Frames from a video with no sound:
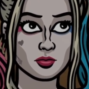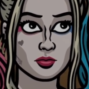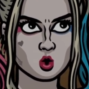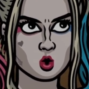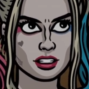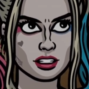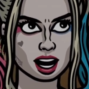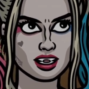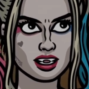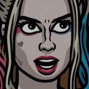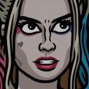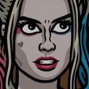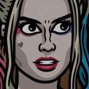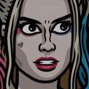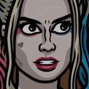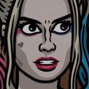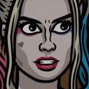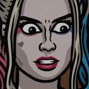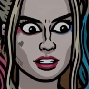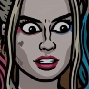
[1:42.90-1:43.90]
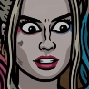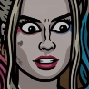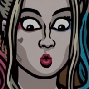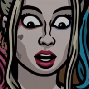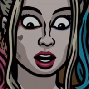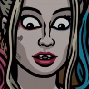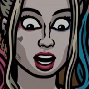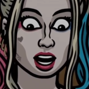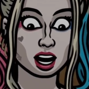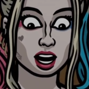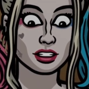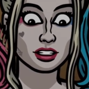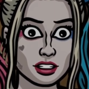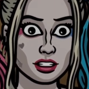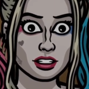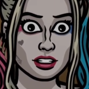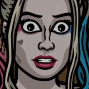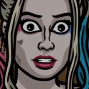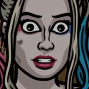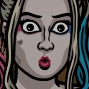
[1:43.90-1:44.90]
Who said that? What the?
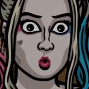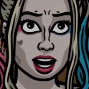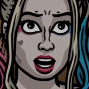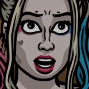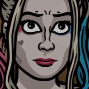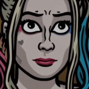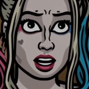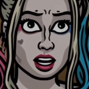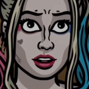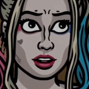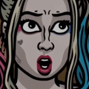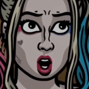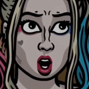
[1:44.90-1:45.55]
Where are my